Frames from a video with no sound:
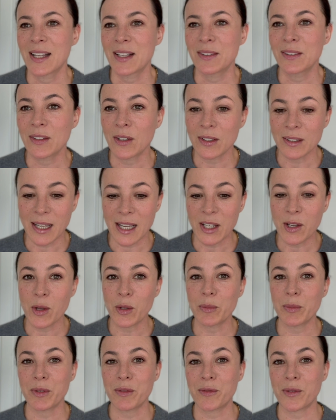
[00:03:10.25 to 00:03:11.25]
Not, I
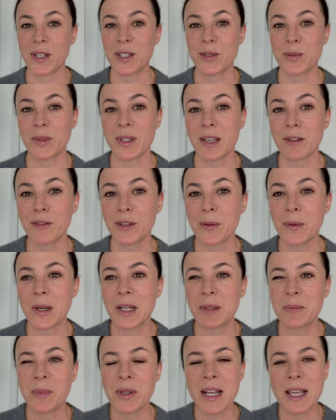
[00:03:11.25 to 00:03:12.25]
can't be friends with
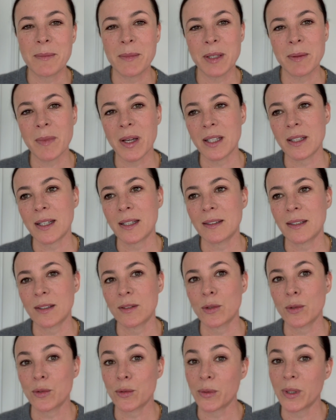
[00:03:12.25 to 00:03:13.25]
everyone, but I mean by that
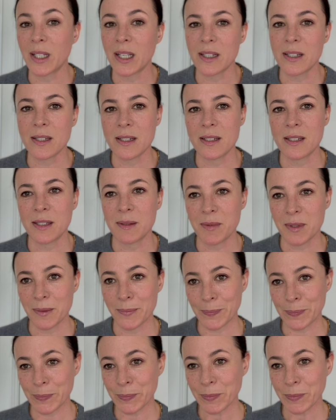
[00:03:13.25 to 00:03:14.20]
those relationships